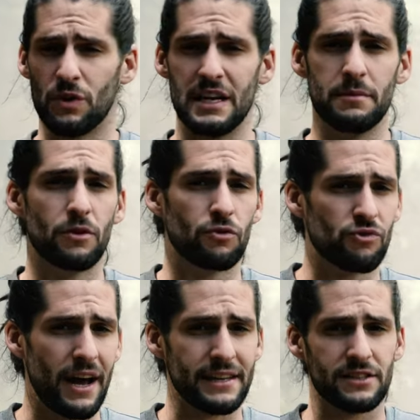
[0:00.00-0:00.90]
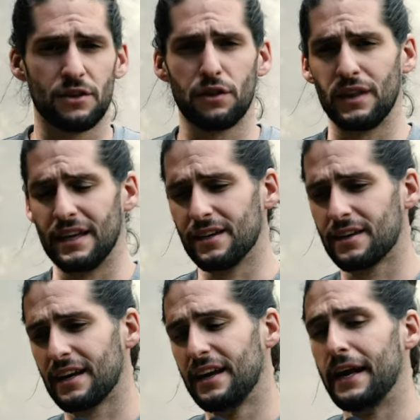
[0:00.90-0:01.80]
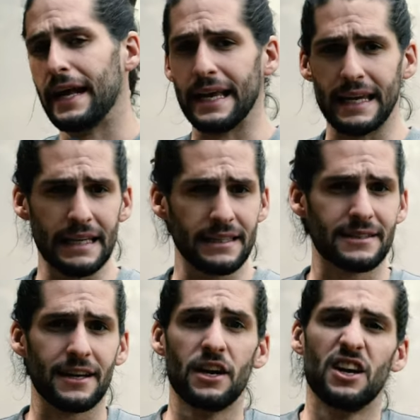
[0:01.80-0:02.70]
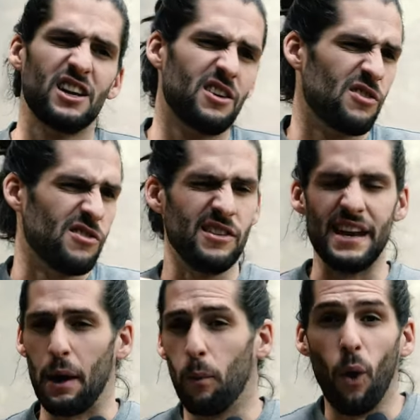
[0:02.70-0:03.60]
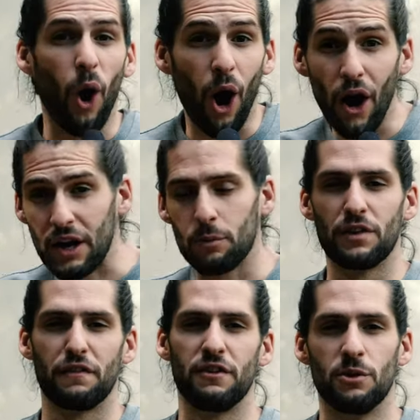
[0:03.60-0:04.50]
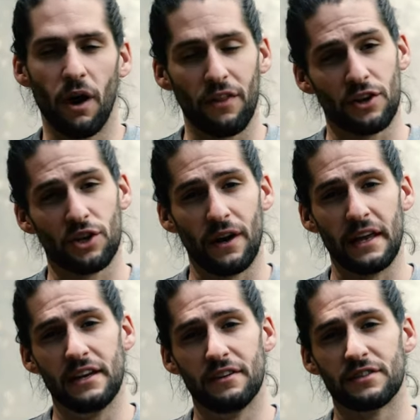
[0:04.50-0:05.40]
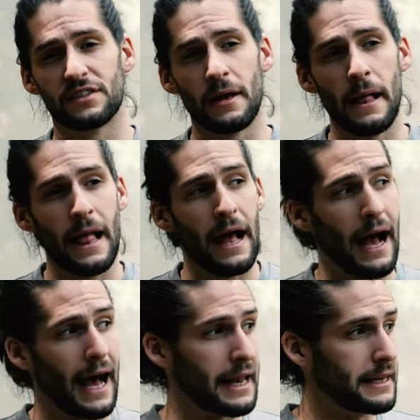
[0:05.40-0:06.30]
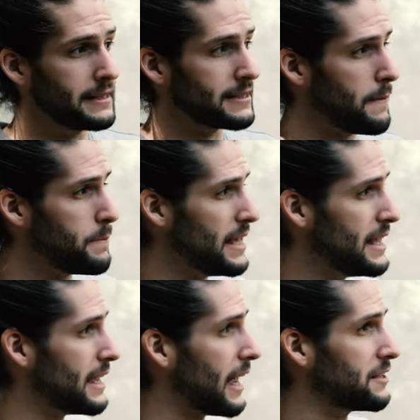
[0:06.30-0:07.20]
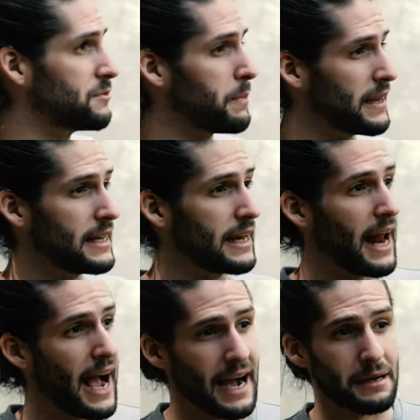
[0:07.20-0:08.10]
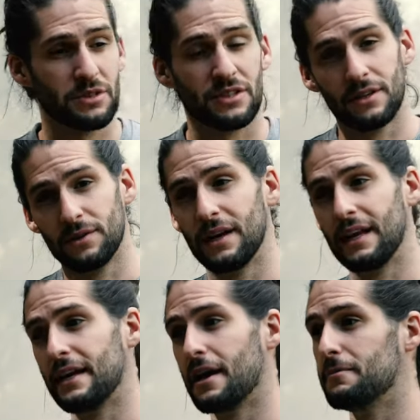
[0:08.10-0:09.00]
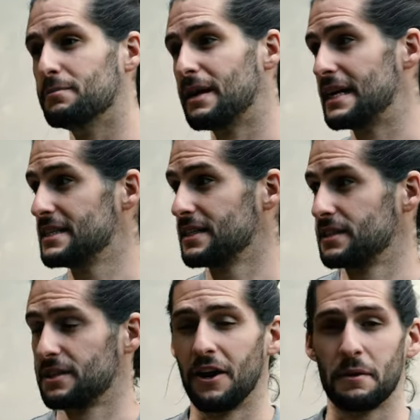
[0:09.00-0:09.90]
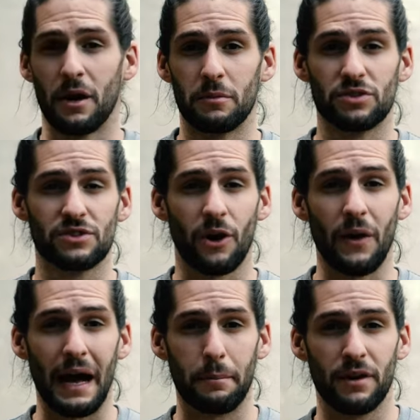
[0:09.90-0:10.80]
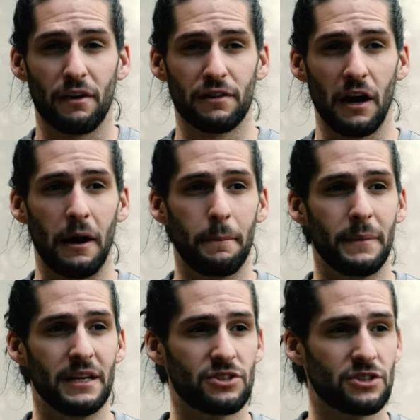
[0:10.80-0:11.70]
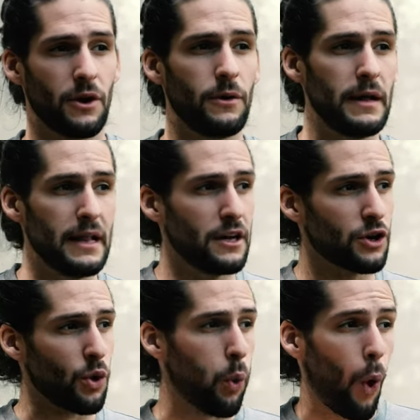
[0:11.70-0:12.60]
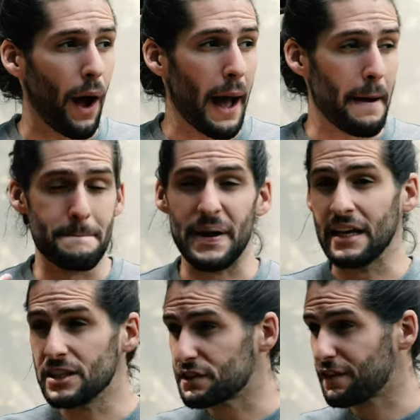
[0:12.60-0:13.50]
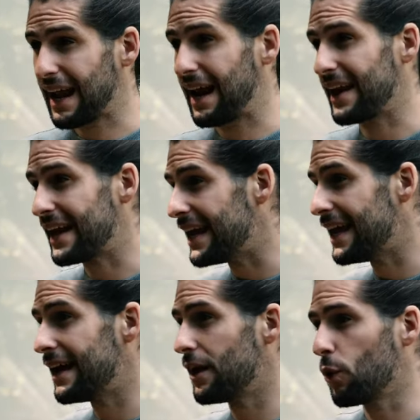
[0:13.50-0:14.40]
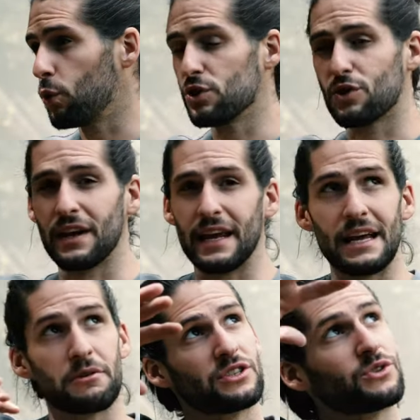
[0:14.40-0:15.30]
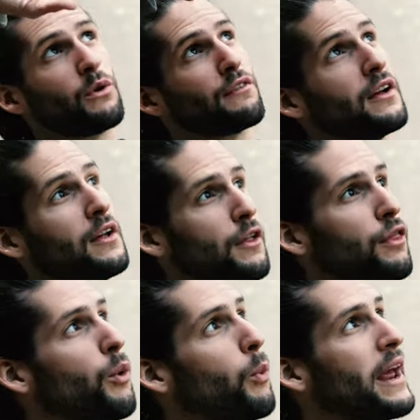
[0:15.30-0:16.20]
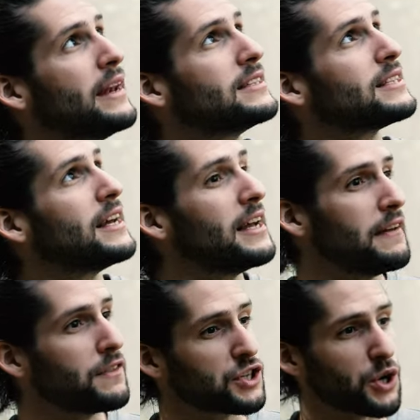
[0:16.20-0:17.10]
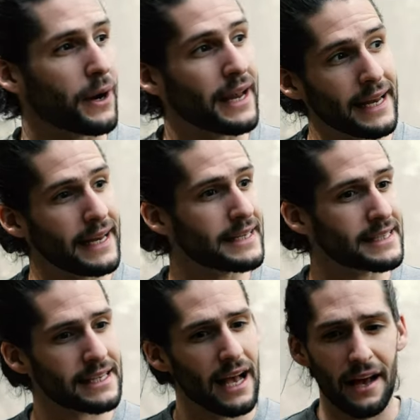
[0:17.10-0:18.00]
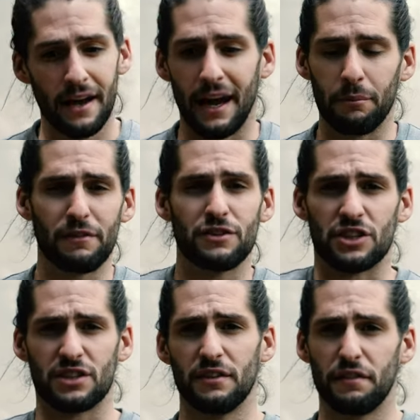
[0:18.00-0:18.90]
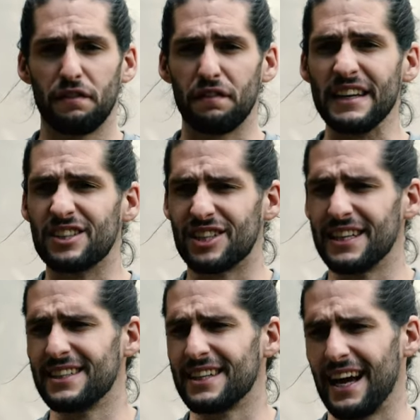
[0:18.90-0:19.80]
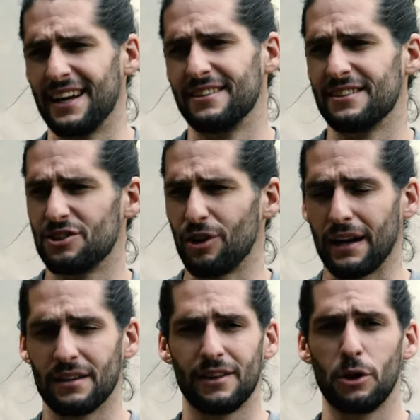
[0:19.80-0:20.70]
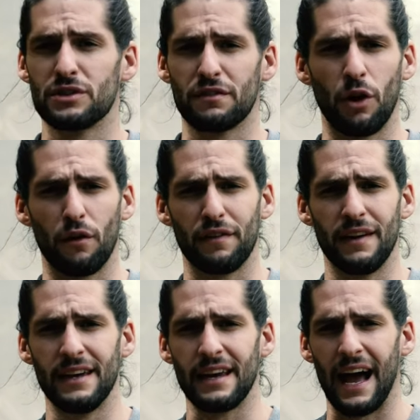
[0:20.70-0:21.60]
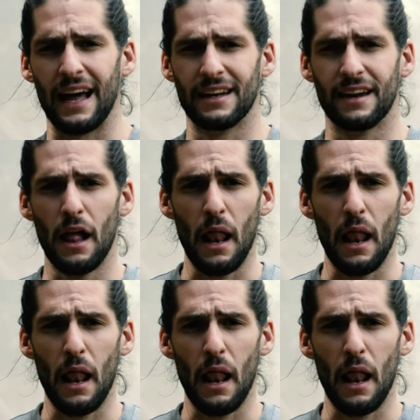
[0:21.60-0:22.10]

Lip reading: dream, rest, think, eat, network with a few other creatives. And it has been an absolutely amazing time. I'm so happy I've come. It's so quiet and peaceful out here. All you can hear is sort of the wind in the trees. And we've just feasted and drank loads of coffee, and